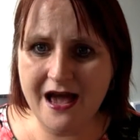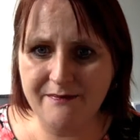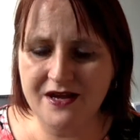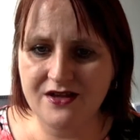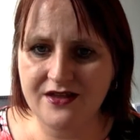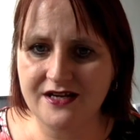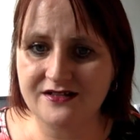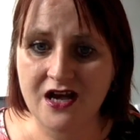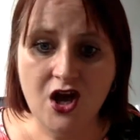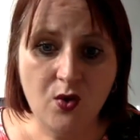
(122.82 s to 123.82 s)
epic
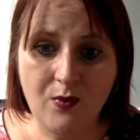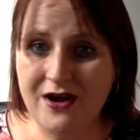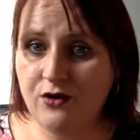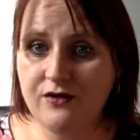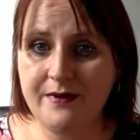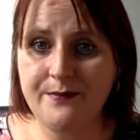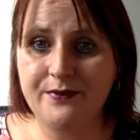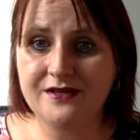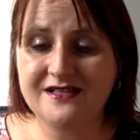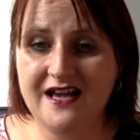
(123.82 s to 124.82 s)
things, when other
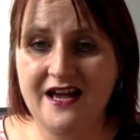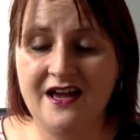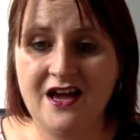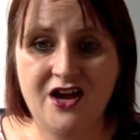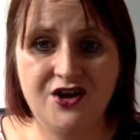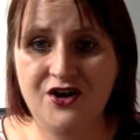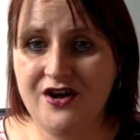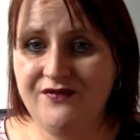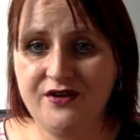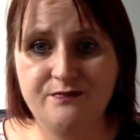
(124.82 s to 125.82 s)
people say, you know,
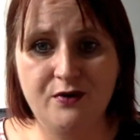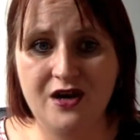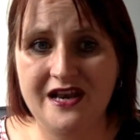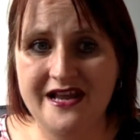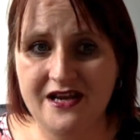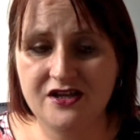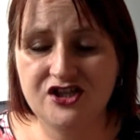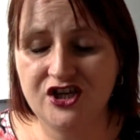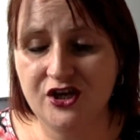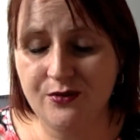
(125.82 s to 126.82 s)
if you put a link
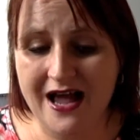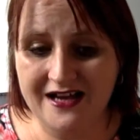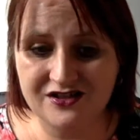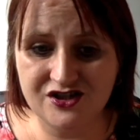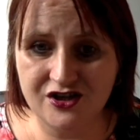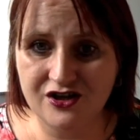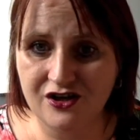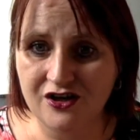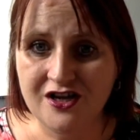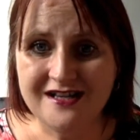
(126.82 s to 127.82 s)
to
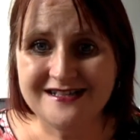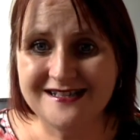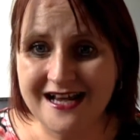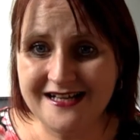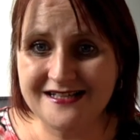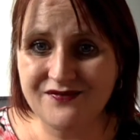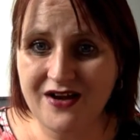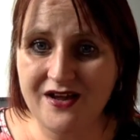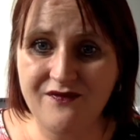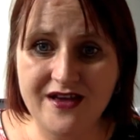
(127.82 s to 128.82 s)
external sites
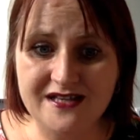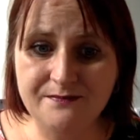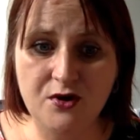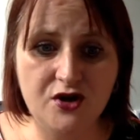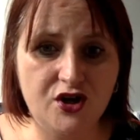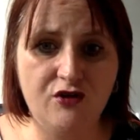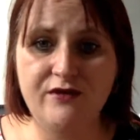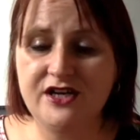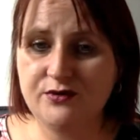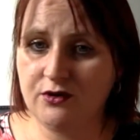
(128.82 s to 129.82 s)
via Facebook, your
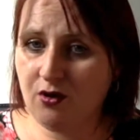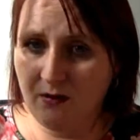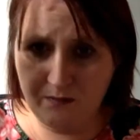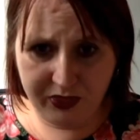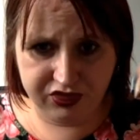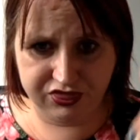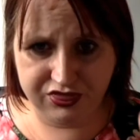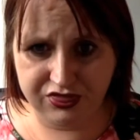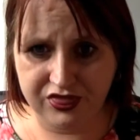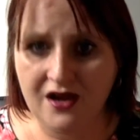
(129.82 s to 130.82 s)
reach will go
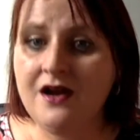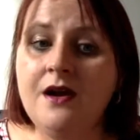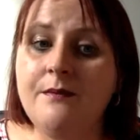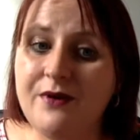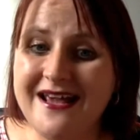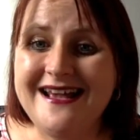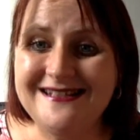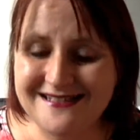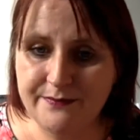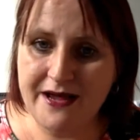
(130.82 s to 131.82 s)
pfft. But it
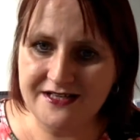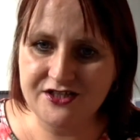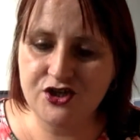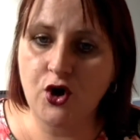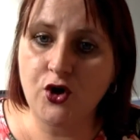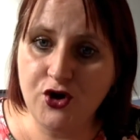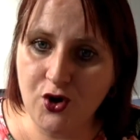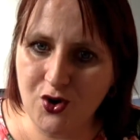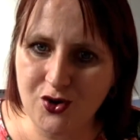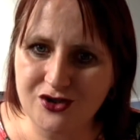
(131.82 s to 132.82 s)
is dependent on
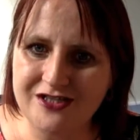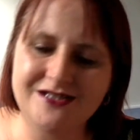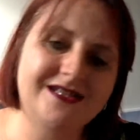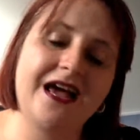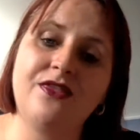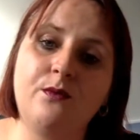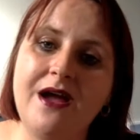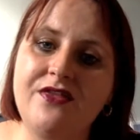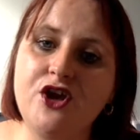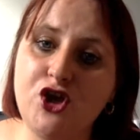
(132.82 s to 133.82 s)
your audience and the
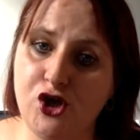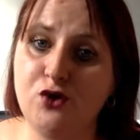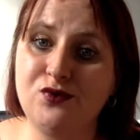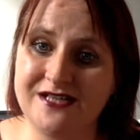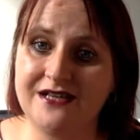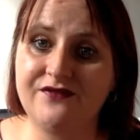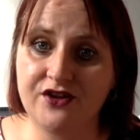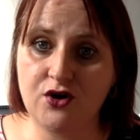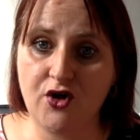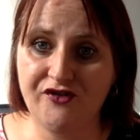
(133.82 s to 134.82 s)
way that you deliver
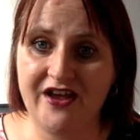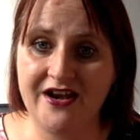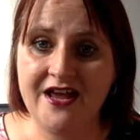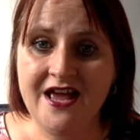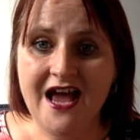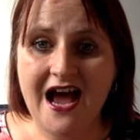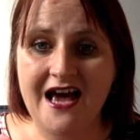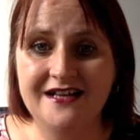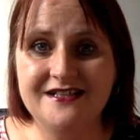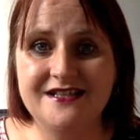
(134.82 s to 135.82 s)
the content
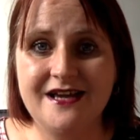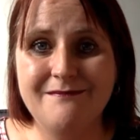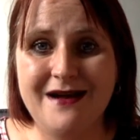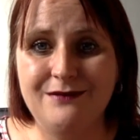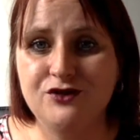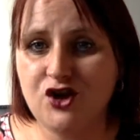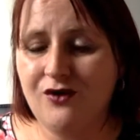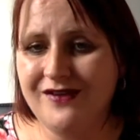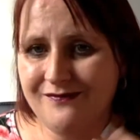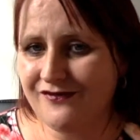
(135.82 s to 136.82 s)
and the amount
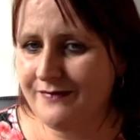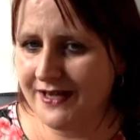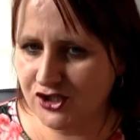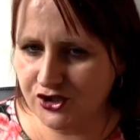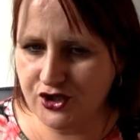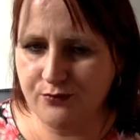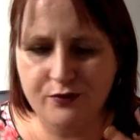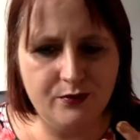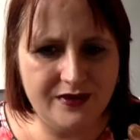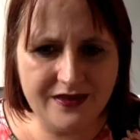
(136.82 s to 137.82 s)
of information that you
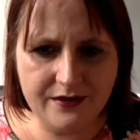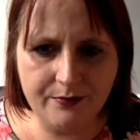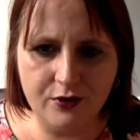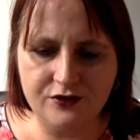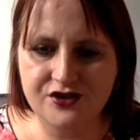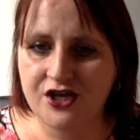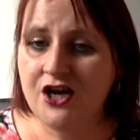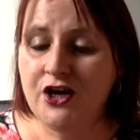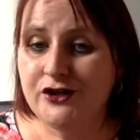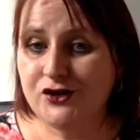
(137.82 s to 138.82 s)
put within the post.
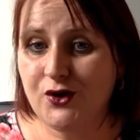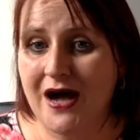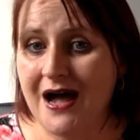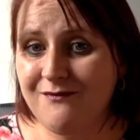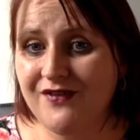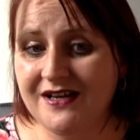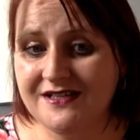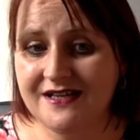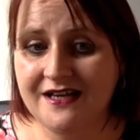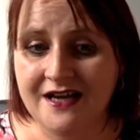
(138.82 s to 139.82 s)
So I'm
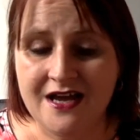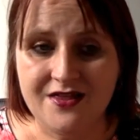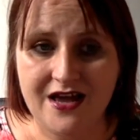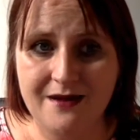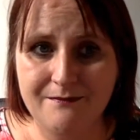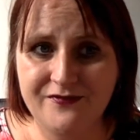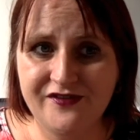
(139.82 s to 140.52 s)
finding that,